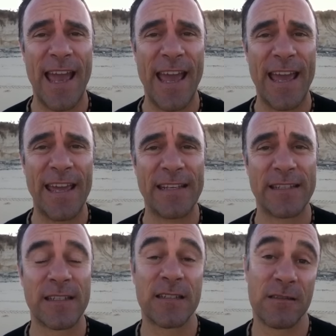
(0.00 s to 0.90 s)

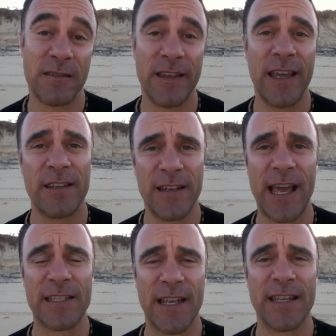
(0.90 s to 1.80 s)
And then,
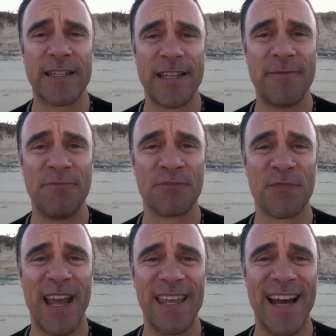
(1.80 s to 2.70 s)
as I said,
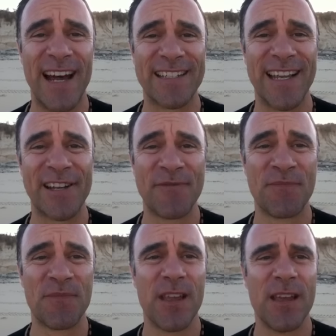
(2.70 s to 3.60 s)
had a half
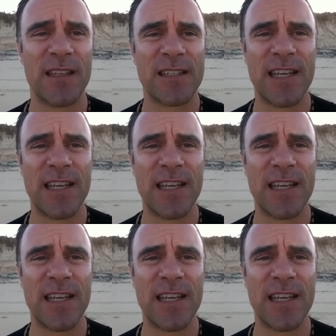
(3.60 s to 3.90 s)
day.